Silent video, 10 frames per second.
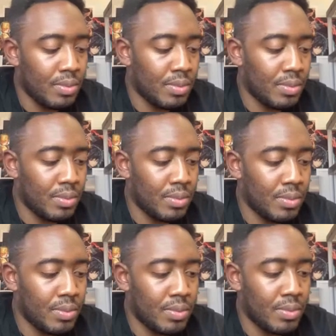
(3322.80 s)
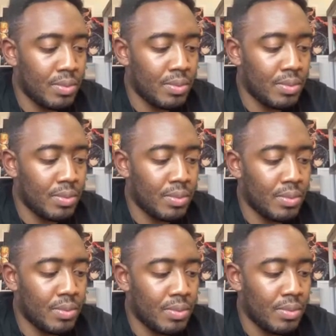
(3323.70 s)

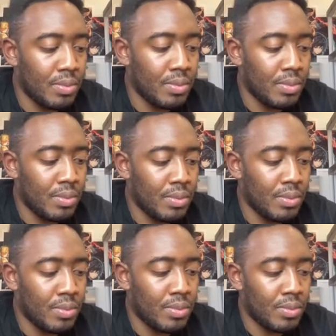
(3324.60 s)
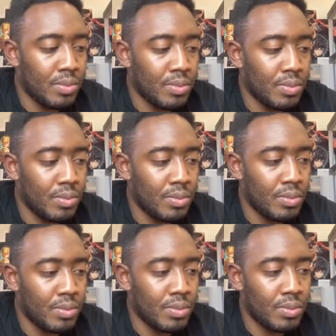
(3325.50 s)

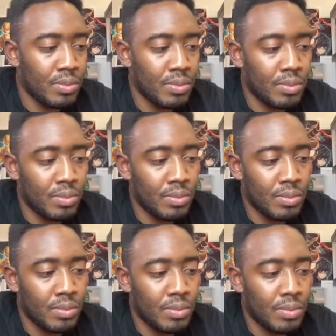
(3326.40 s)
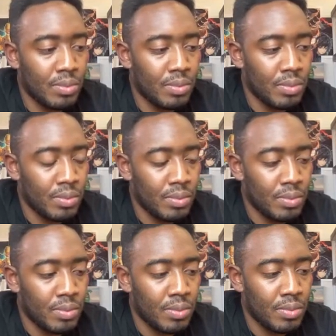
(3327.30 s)

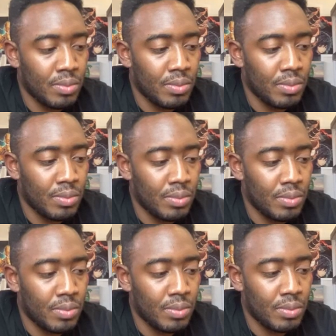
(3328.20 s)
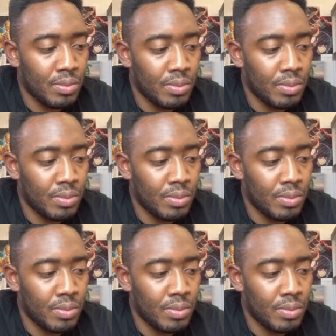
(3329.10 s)
This person isn't speaking.